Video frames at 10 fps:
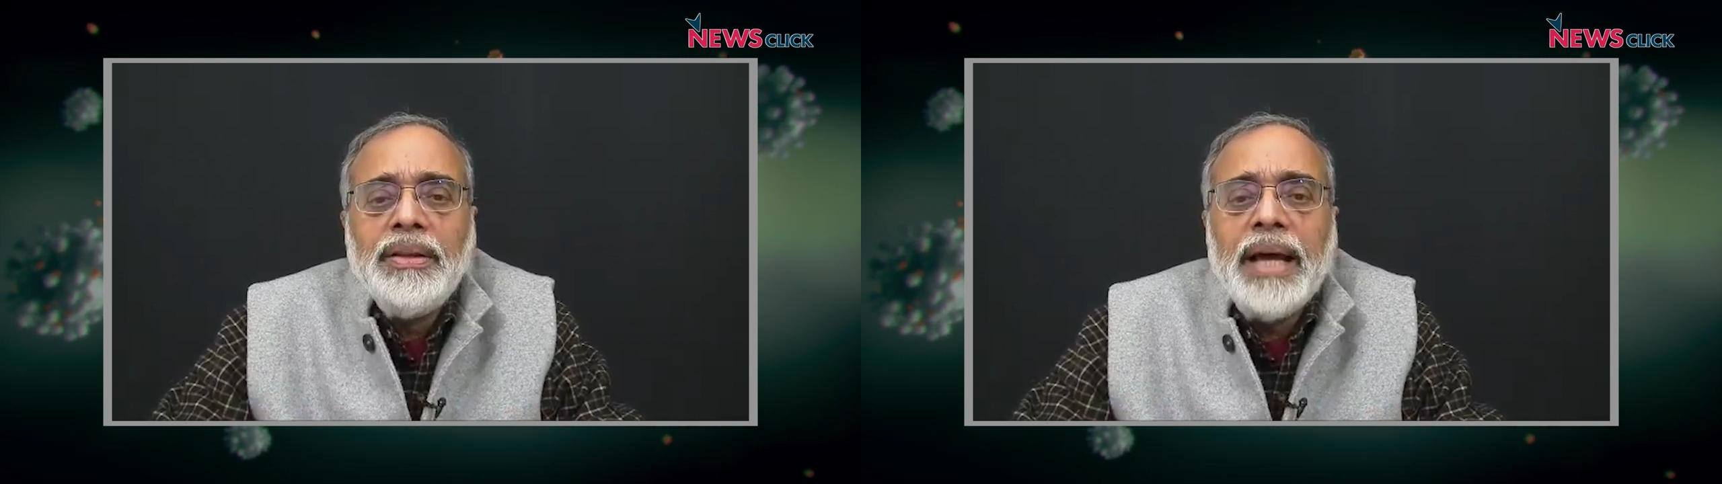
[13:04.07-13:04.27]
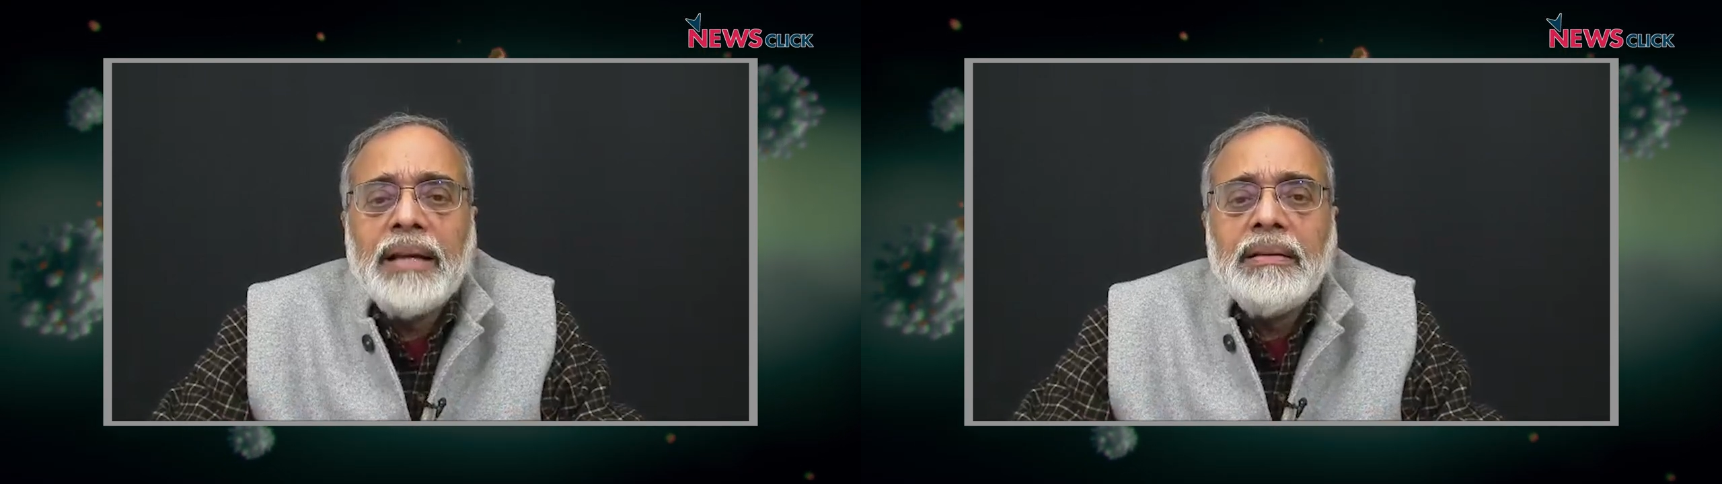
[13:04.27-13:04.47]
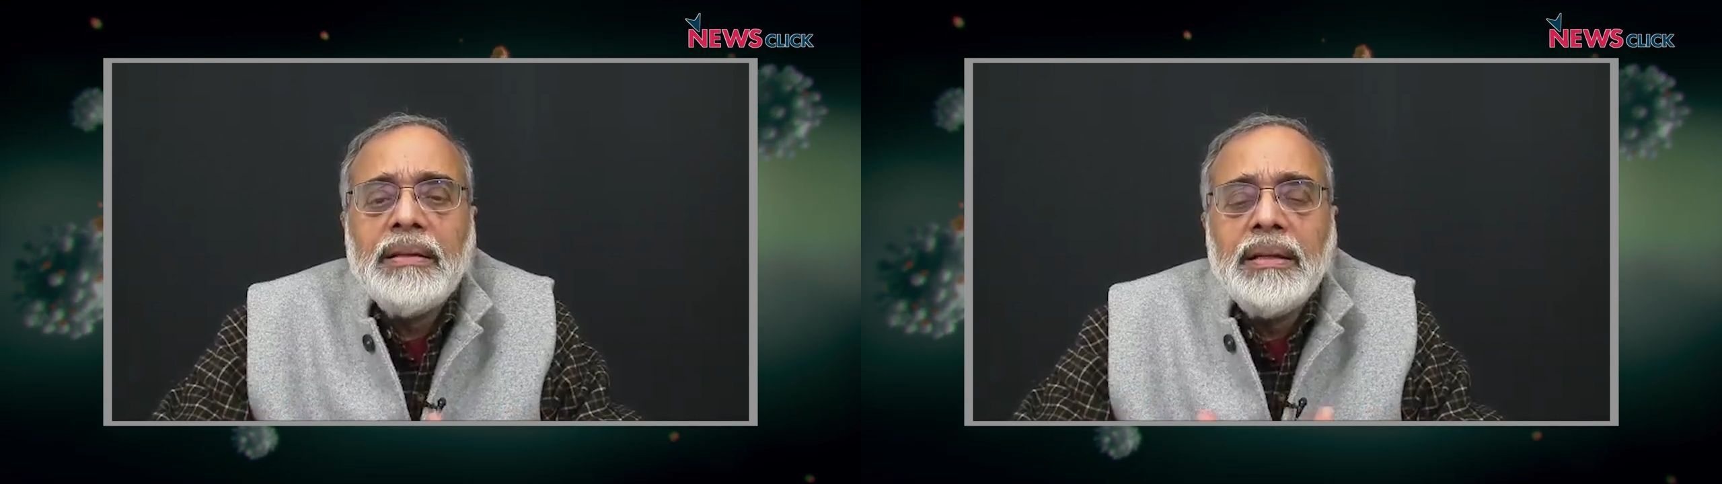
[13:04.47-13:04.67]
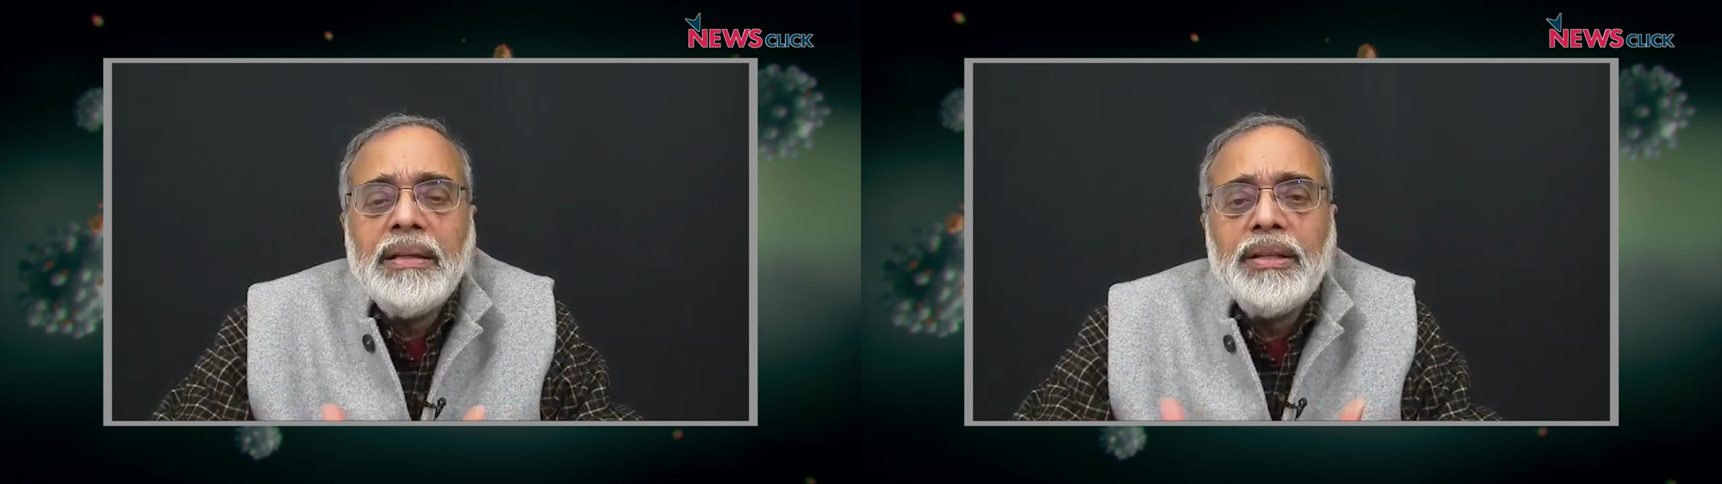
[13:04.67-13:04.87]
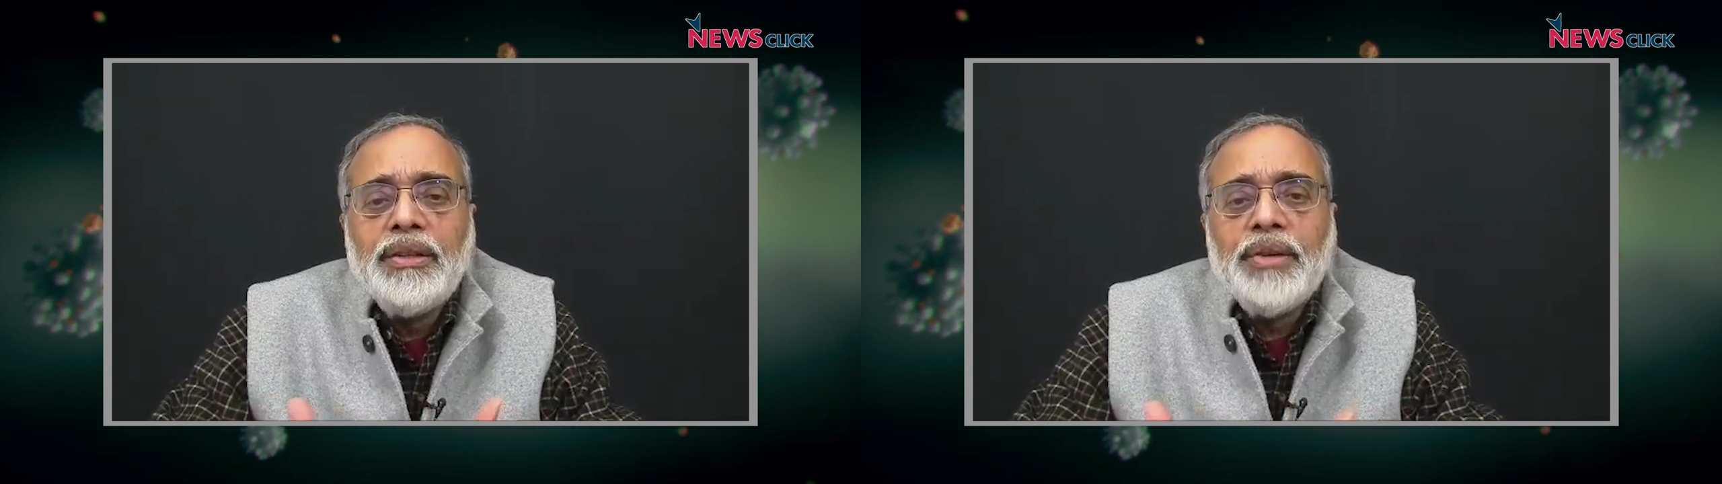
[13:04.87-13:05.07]
that
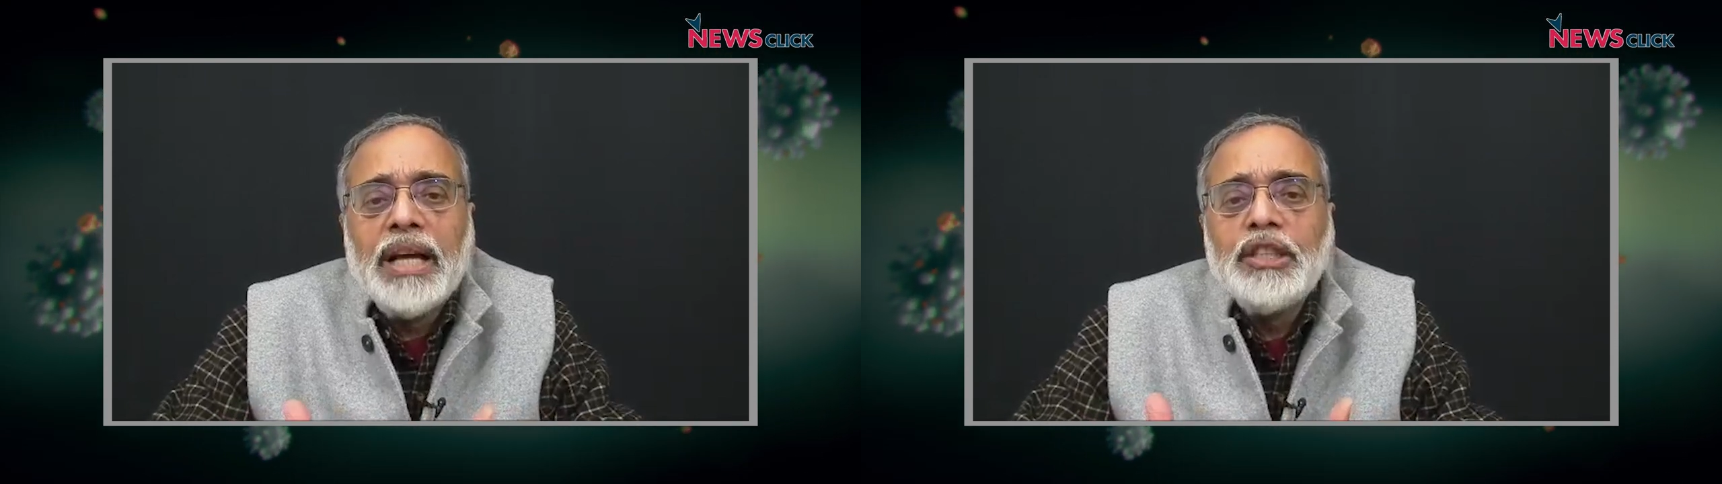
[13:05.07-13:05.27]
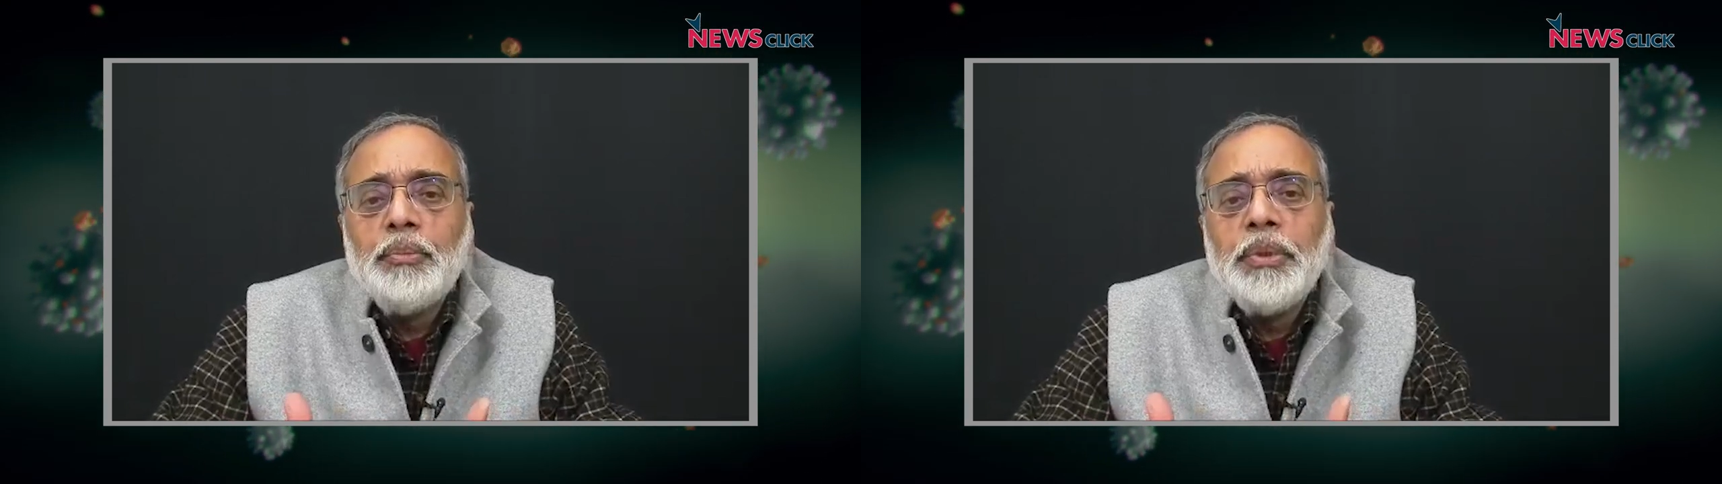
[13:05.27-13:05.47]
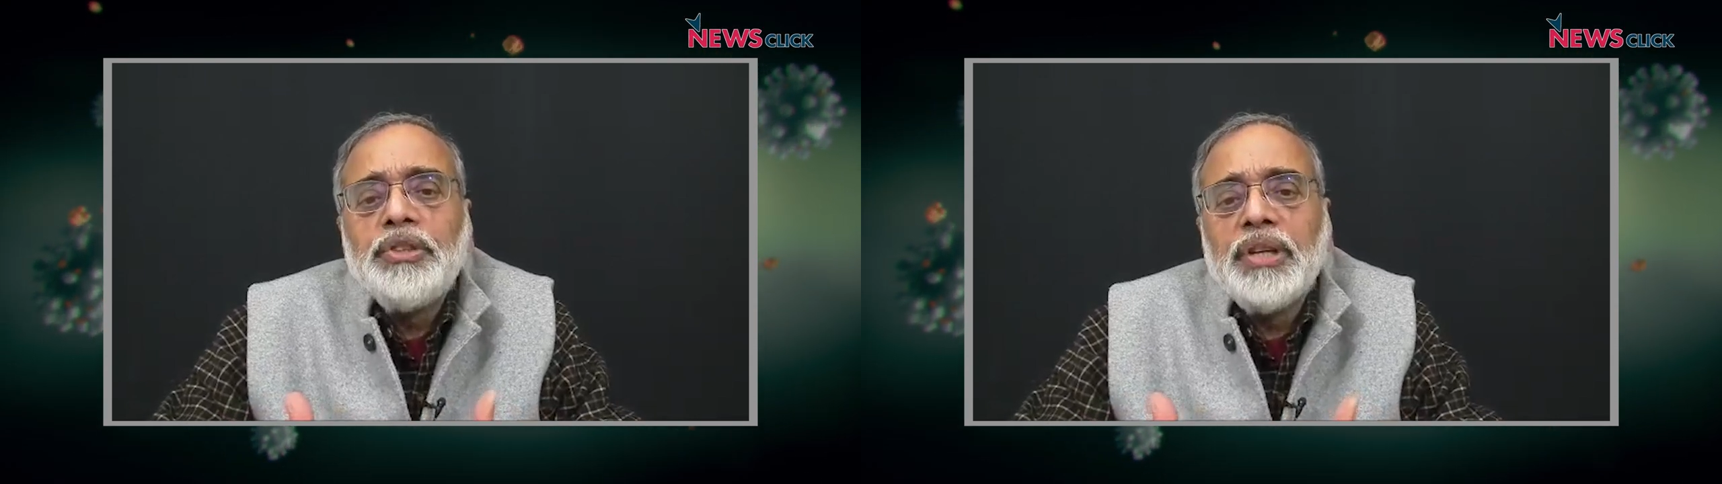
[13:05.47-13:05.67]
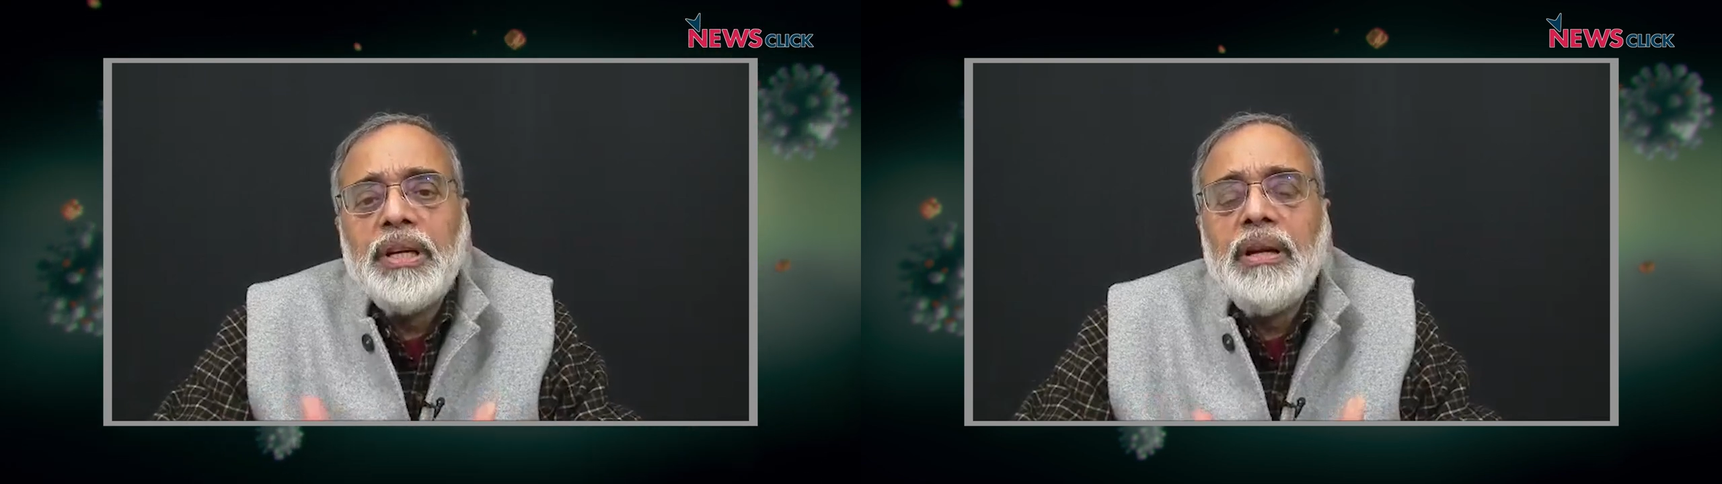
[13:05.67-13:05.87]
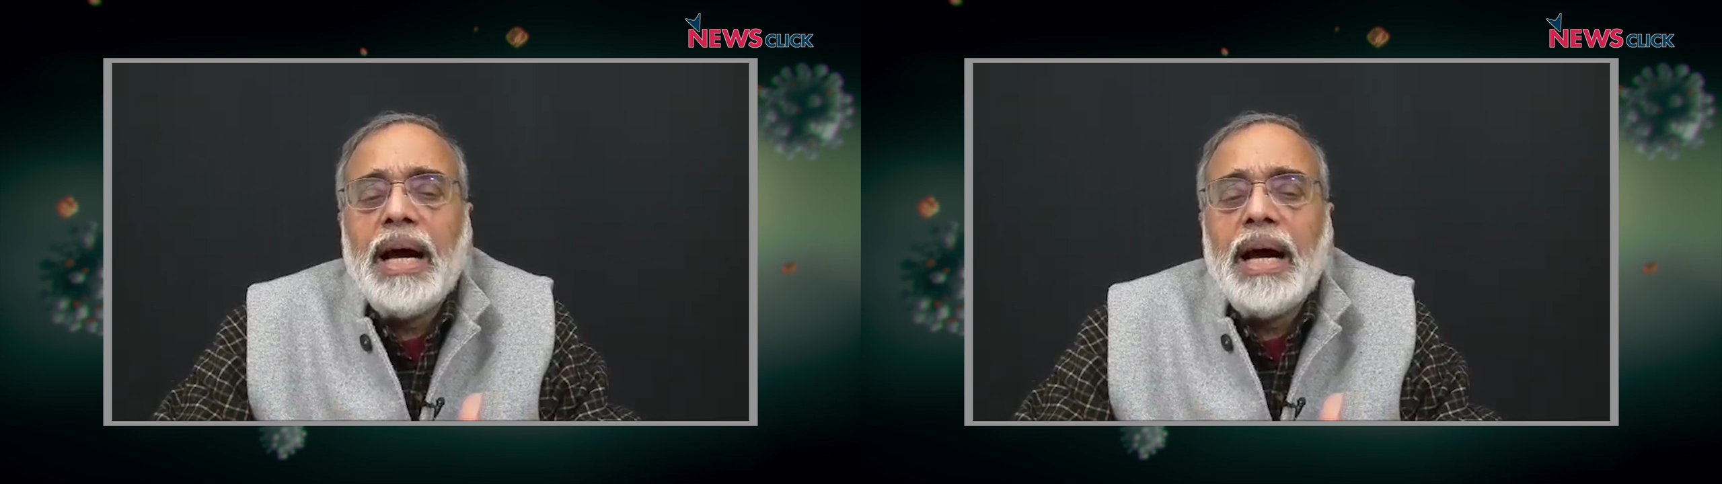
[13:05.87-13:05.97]
transmission